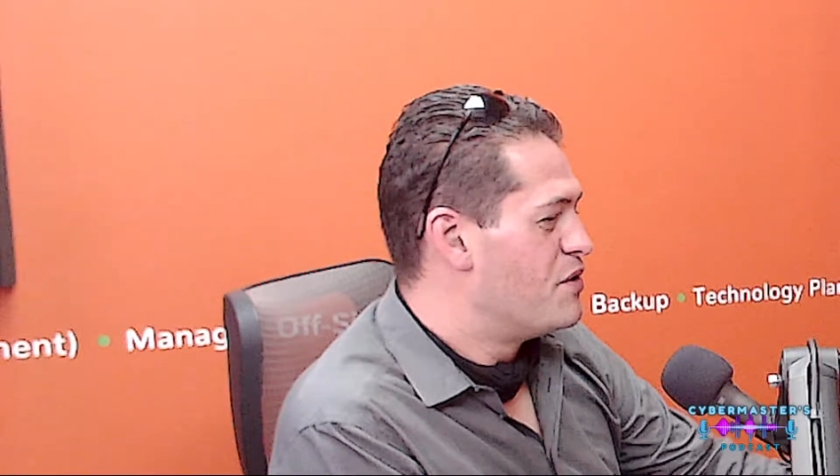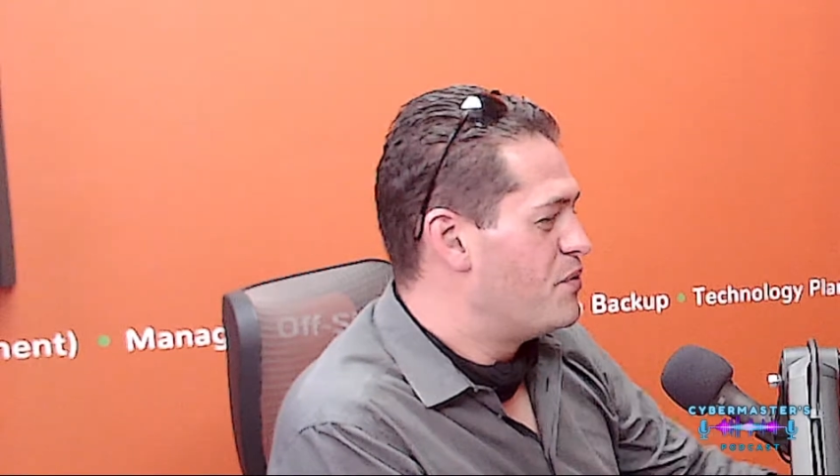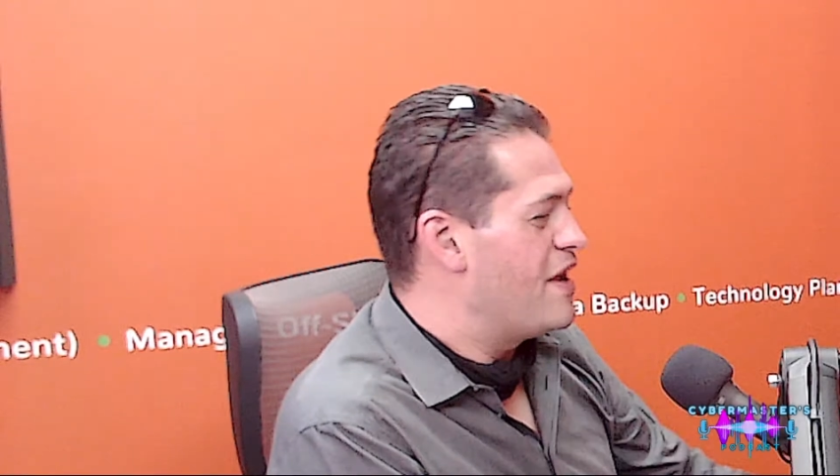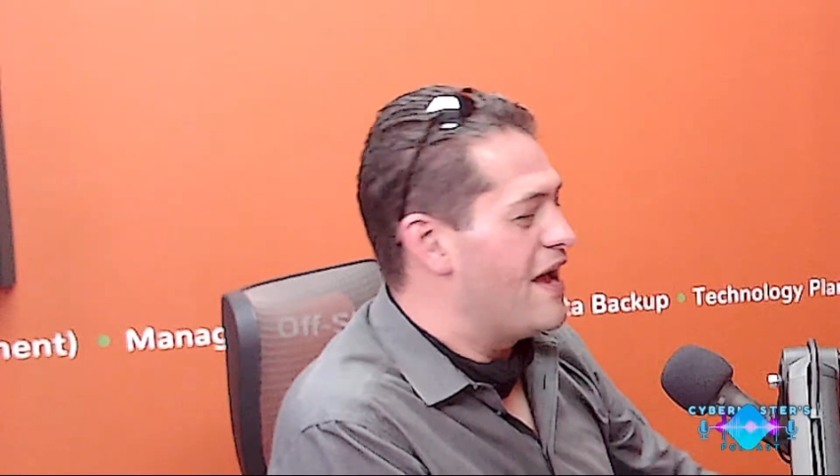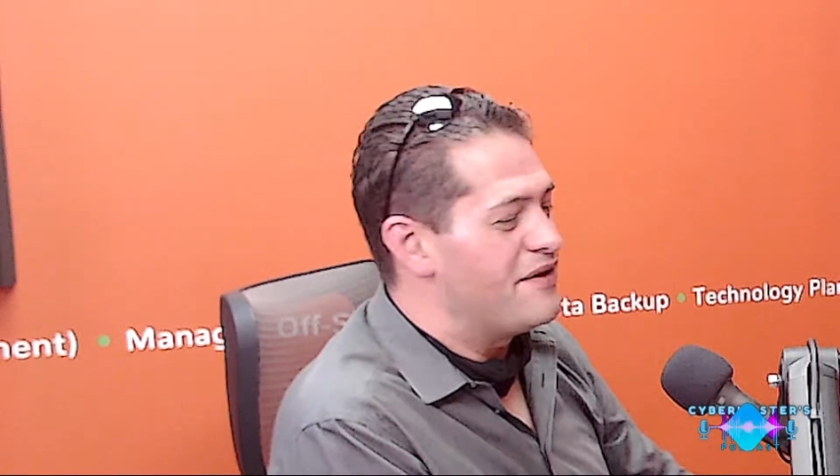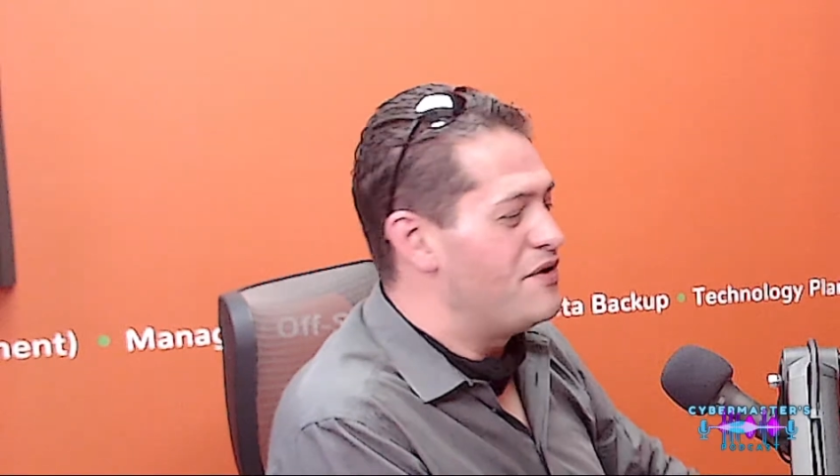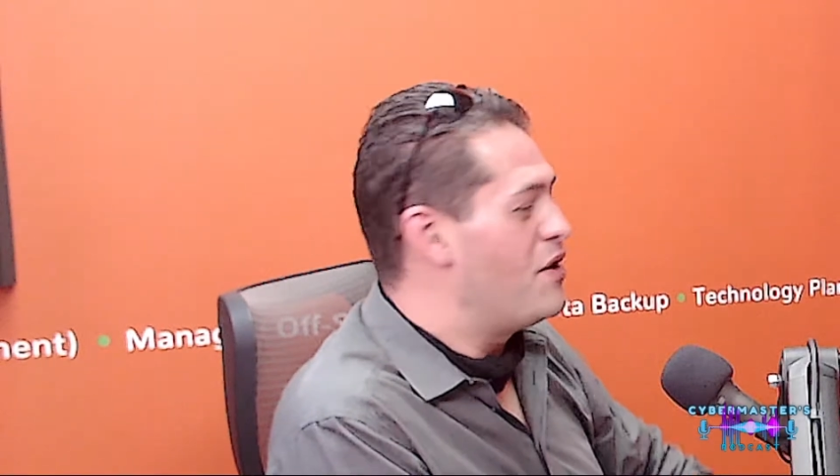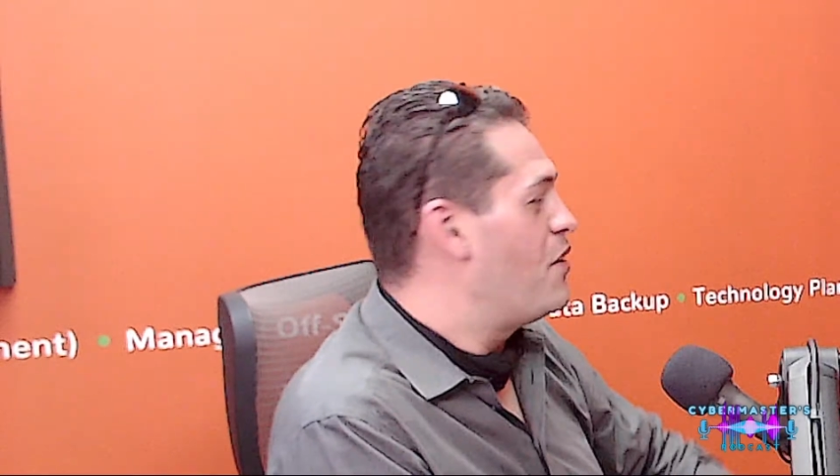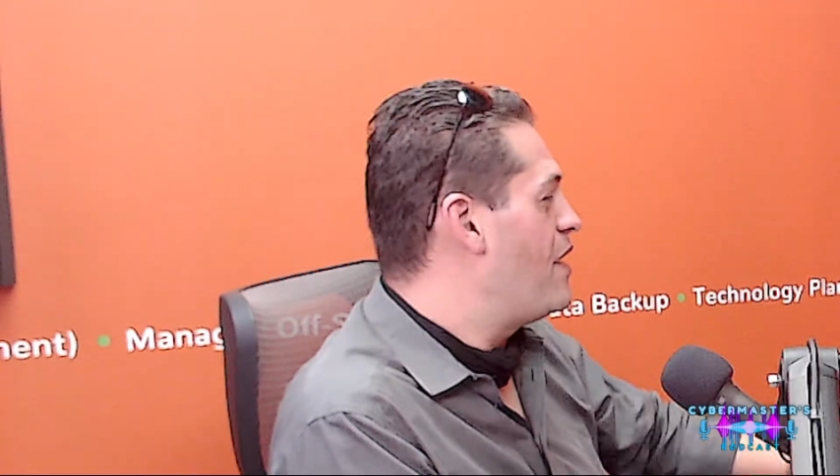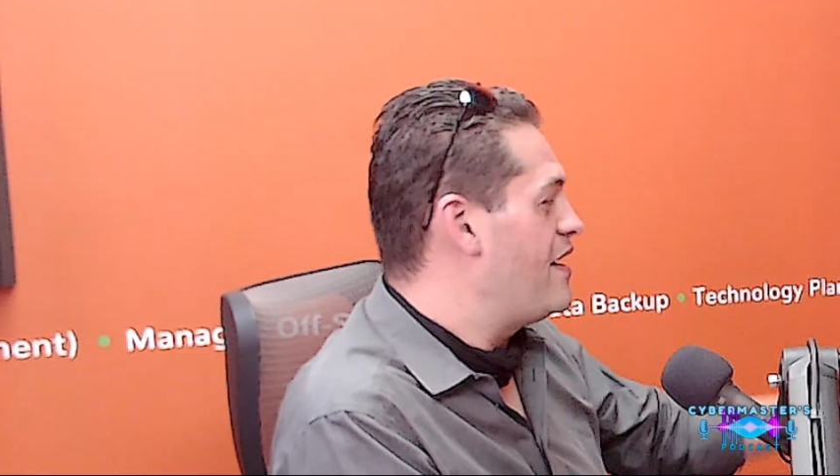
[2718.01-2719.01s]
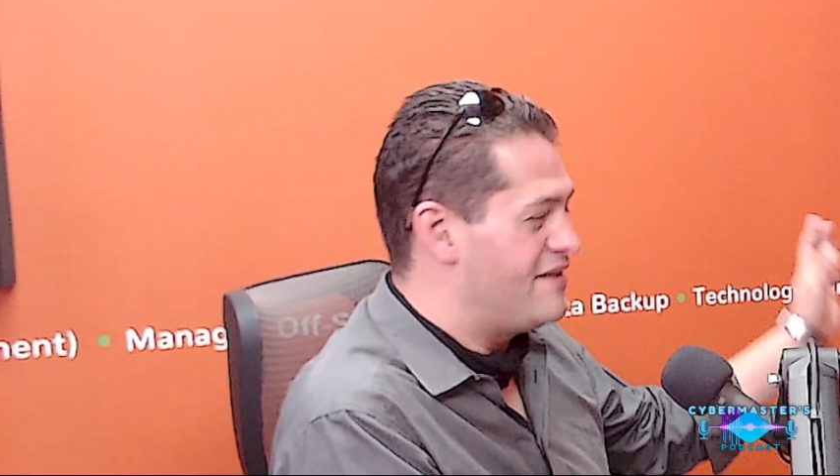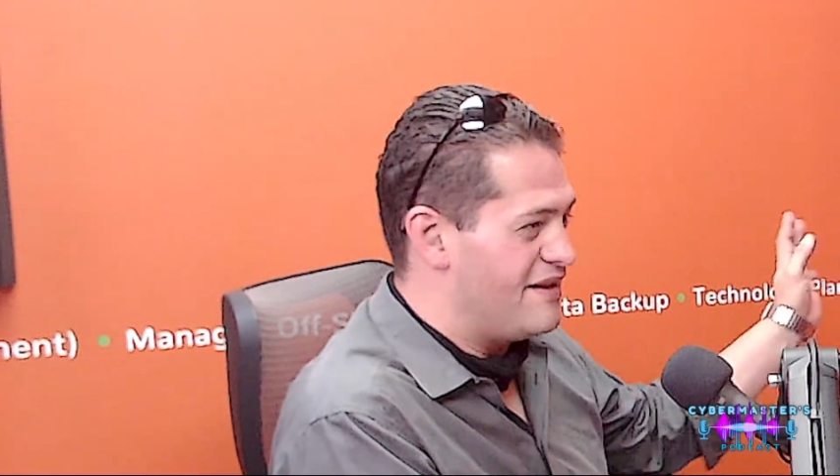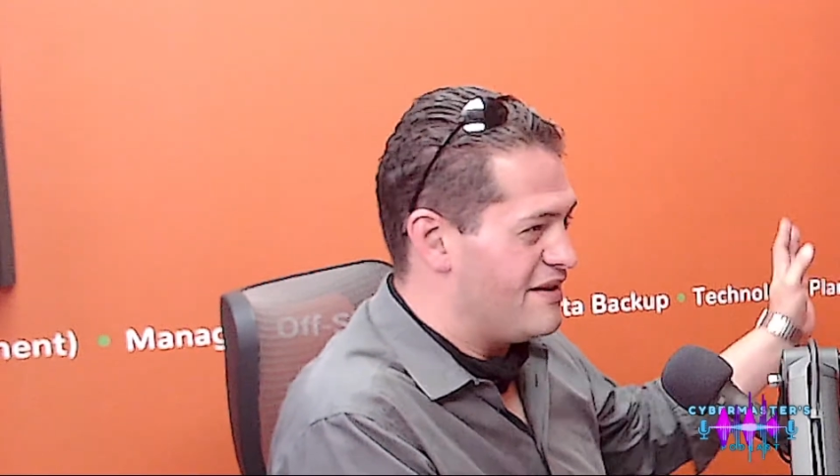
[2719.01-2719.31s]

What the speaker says: we had no idea.